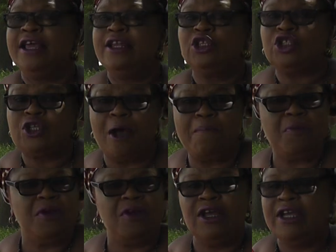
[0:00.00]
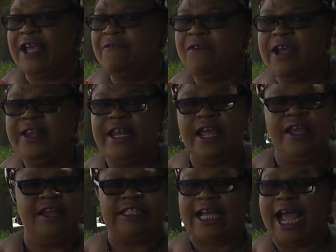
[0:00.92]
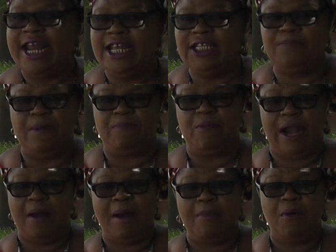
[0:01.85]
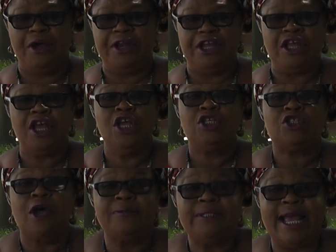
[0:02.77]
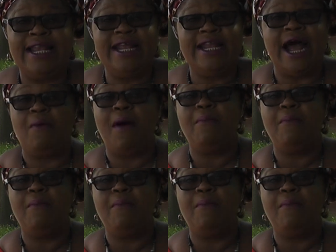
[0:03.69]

Stop giving the Chinese people our money. Stop sending our